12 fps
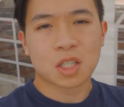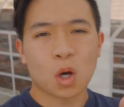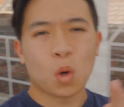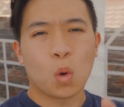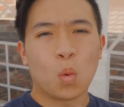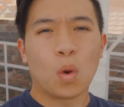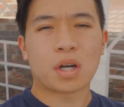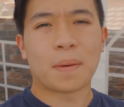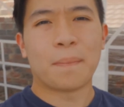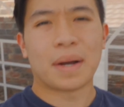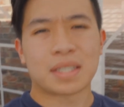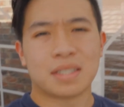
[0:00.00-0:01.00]
Yo,
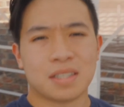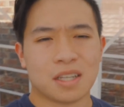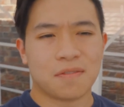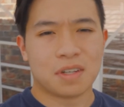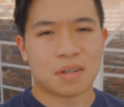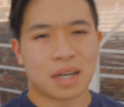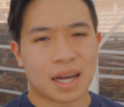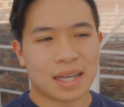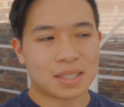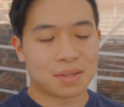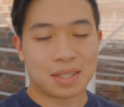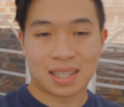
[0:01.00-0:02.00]
welcome back to another video
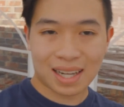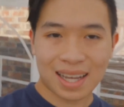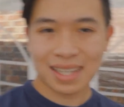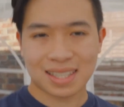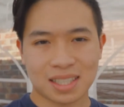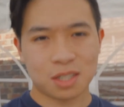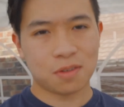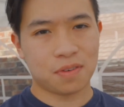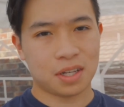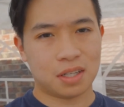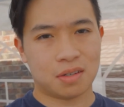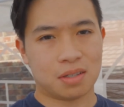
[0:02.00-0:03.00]
guys. So today's new
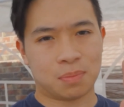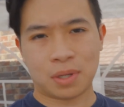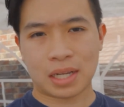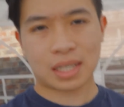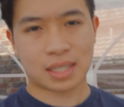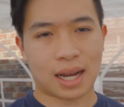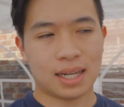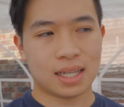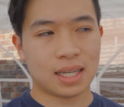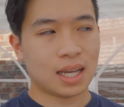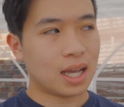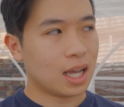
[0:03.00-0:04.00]
video, it's pretty exciting.
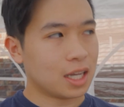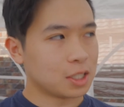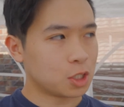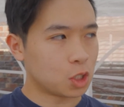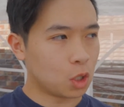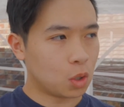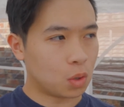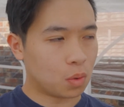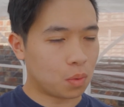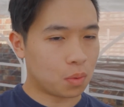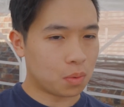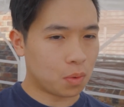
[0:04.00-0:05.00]
So
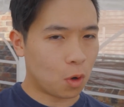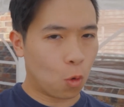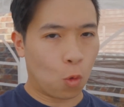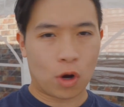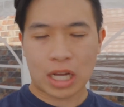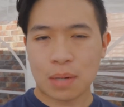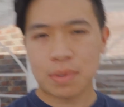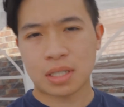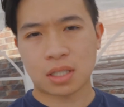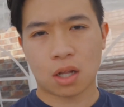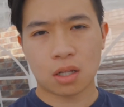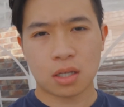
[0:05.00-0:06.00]
we're gonna be
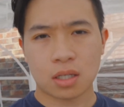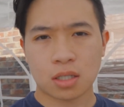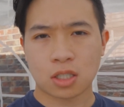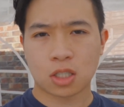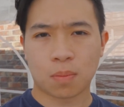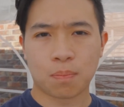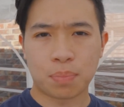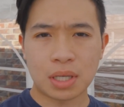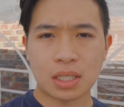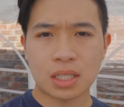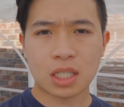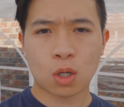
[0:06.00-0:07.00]
installing some
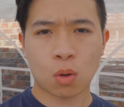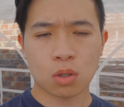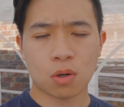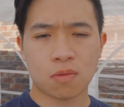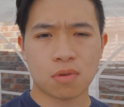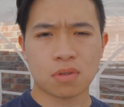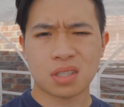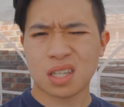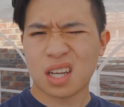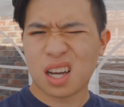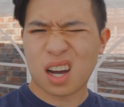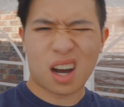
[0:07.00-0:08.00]
BC coilovers
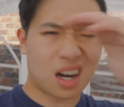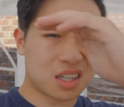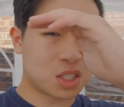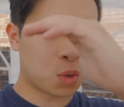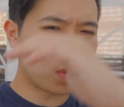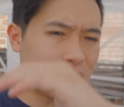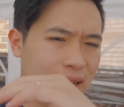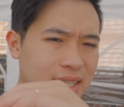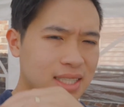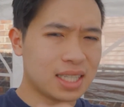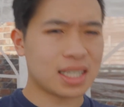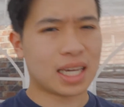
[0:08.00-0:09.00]
on a
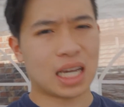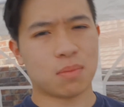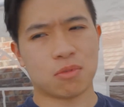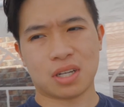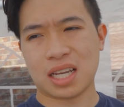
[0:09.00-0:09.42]
2018 Camry.